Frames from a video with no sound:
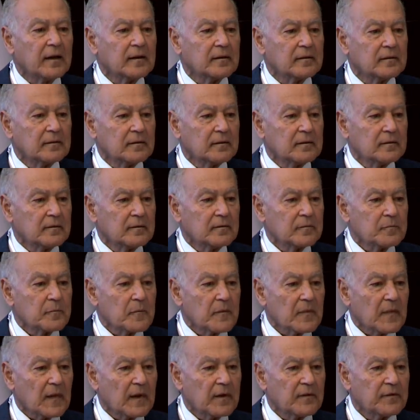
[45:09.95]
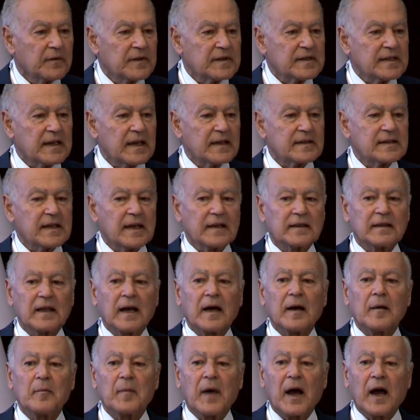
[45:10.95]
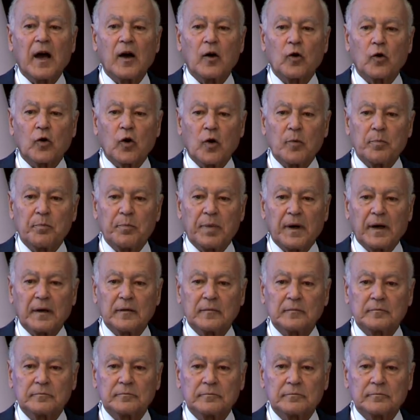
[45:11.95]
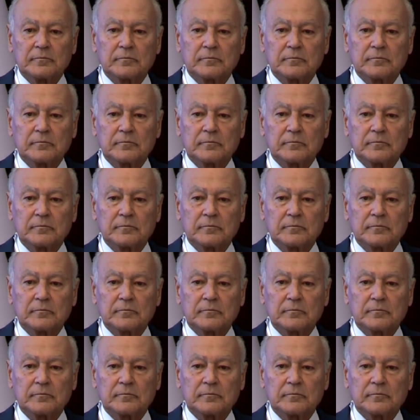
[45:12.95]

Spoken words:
And then we can see kind of negotiation,